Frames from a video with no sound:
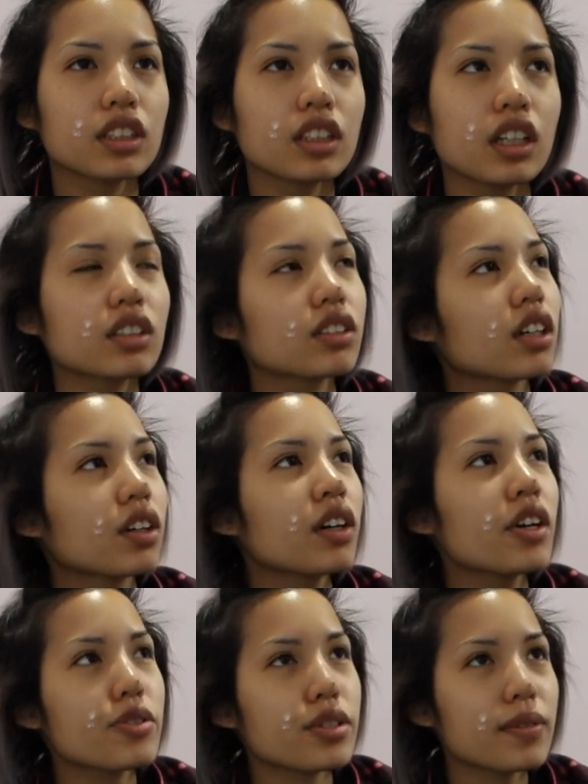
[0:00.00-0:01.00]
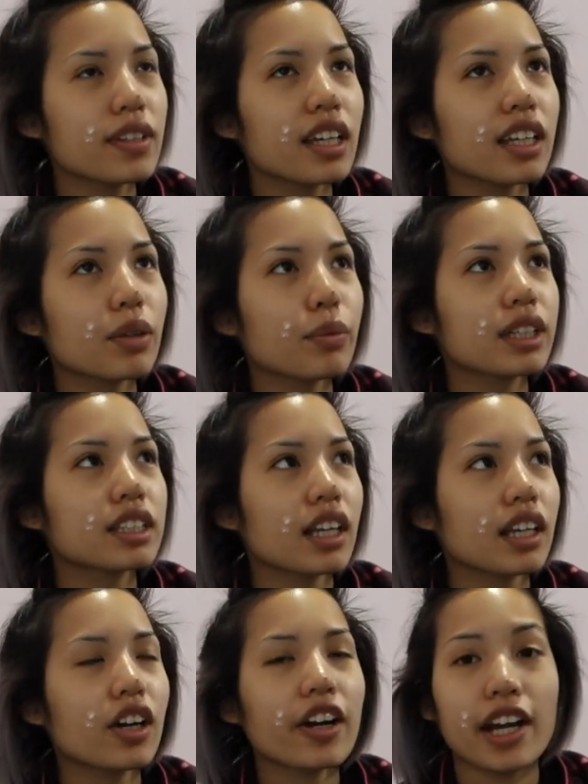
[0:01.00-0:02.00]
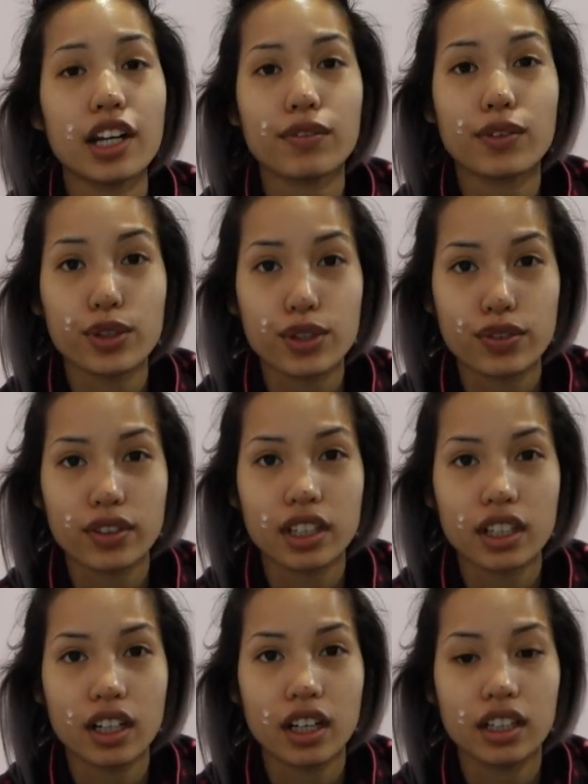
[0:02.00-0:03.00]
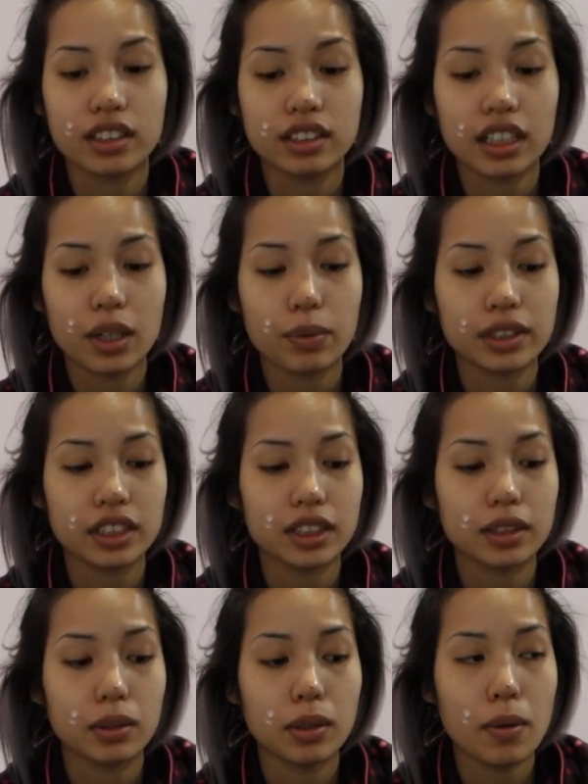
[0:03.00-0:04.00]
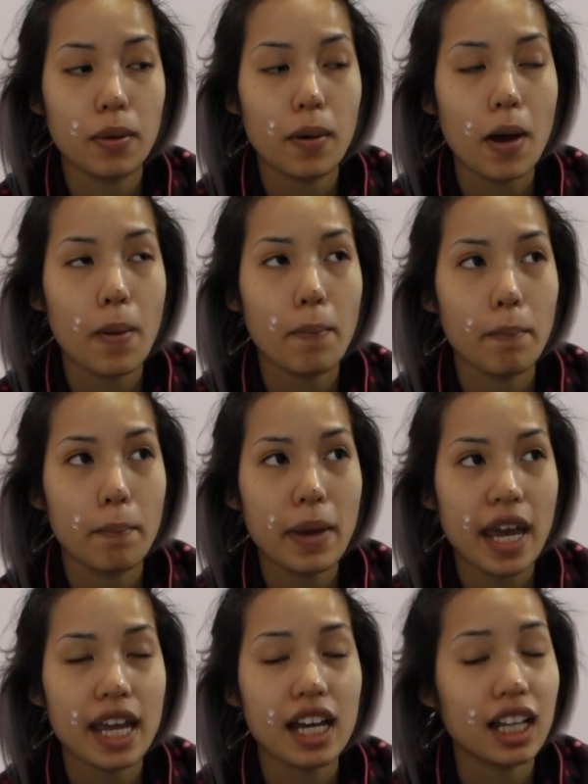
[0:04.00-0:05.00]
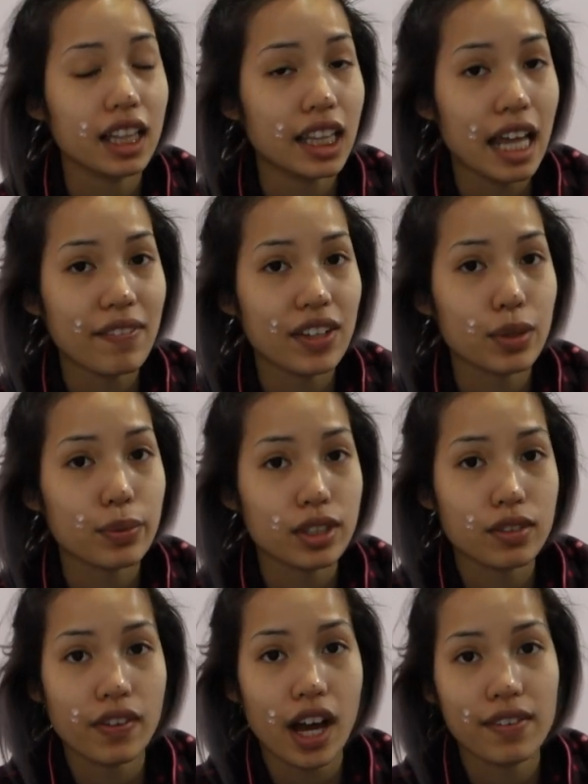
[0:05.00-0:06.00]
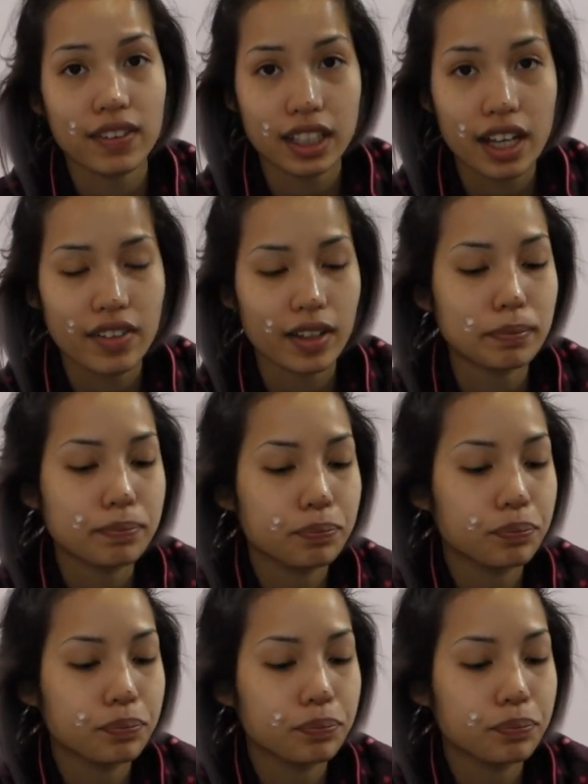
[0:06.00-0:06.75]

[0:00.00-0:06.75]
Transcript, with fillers: I don't know, something, and then we said our anniversary date, which is May 11th, which is 5/11/10